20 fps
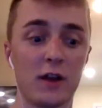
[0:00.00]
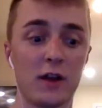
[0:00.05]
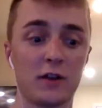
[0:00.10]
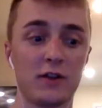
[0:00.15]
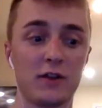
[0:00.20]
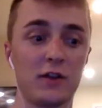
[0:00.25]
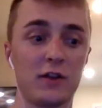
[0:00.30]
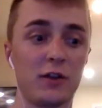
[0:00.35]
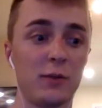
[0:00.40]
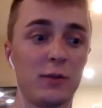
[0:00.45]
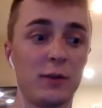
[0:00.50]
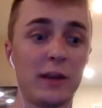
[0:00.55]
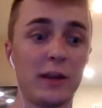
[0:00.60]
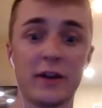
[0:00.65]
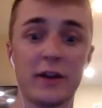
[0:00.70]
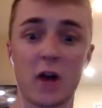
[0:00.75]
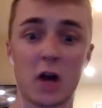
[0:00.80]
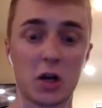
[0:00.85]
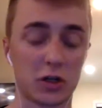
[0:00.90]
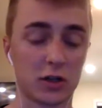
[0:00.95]
to be a
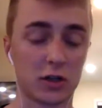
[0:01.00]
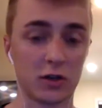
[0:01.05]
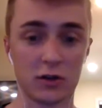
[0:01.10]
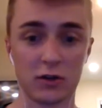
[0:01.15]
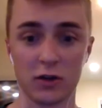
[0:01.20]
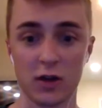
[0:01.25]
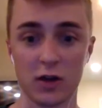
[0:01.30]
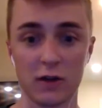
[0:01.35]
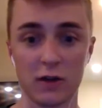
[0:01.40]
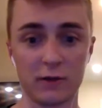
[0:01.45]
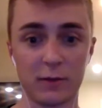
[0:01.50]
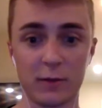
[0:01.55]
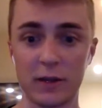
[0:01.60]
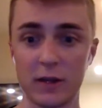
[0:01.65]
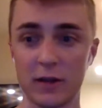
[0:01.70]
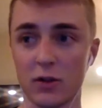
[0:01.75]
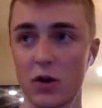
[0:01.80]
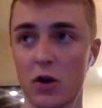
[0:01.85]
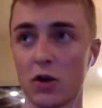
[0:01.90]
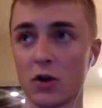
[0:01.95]
doctor, love to be
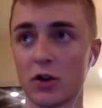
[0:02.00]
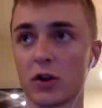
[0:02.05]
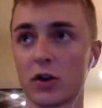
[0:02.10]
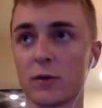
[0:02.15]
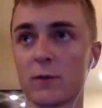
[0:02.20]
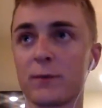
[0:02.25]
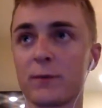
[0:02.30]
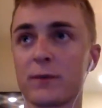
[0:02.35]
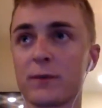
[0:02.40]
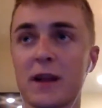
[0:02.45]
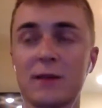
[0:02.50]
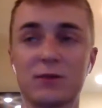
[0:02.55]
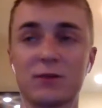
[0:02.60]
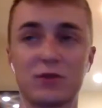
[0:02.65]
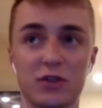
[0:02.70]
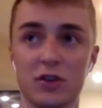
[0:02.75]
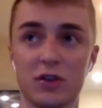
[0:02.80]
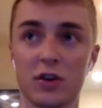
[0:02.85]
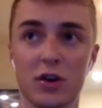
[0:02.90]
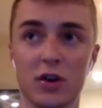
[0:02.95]
a lawyer, I'm
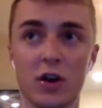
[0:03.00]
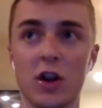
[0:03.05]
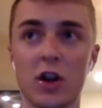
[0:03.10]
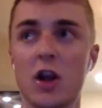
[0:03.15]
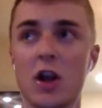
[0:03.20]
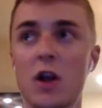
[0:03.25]
sure.